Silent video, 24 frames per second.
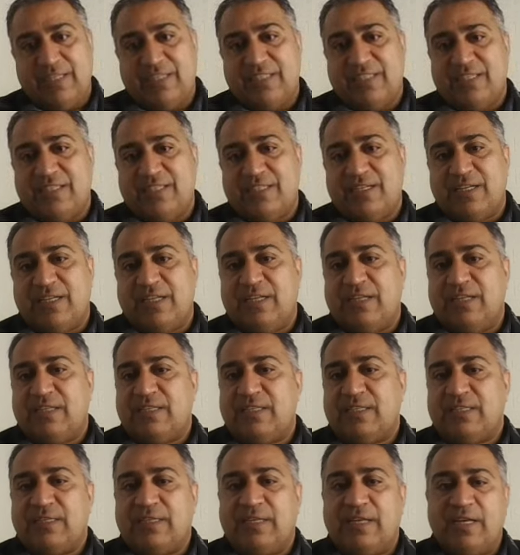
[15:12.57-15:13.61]
this Stuxnet
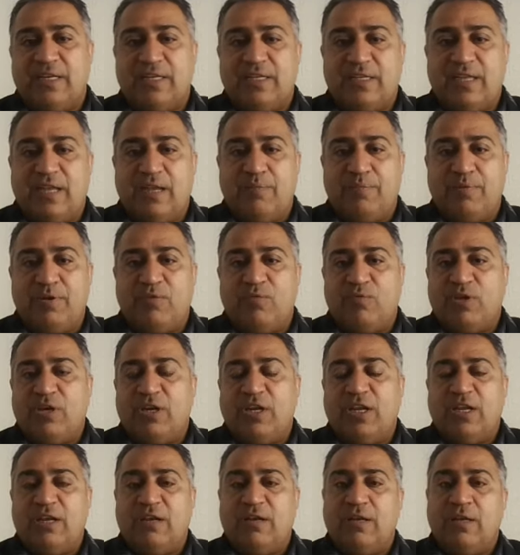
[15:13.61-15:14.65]
happened
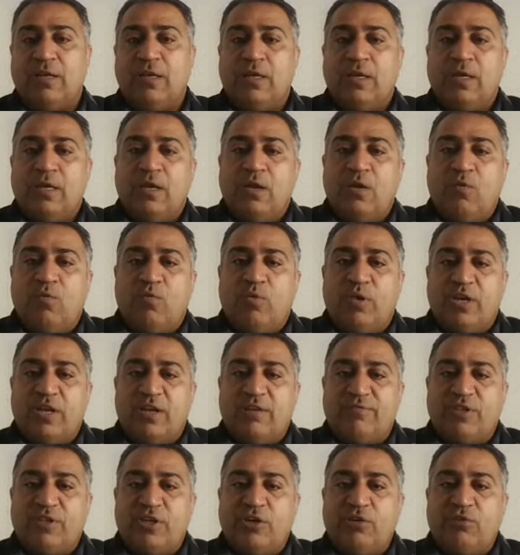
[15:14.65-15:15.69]
in one
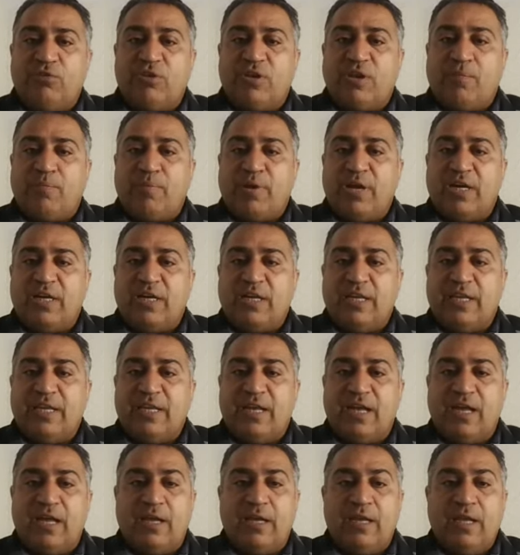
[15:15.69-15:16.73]
of the nuclear plant in
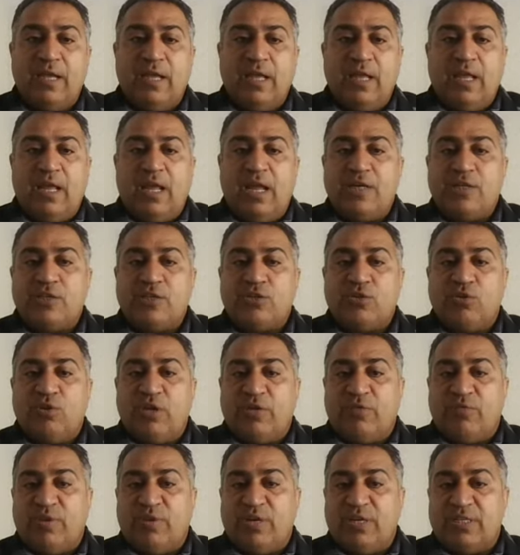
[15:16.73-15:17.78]
Iran, and
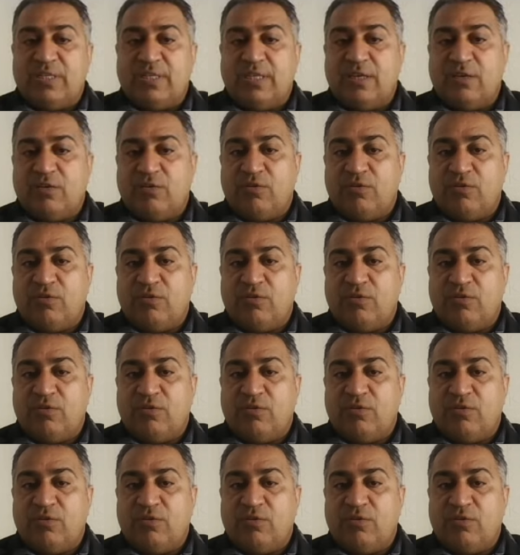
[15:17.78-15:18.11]
SolarWinds.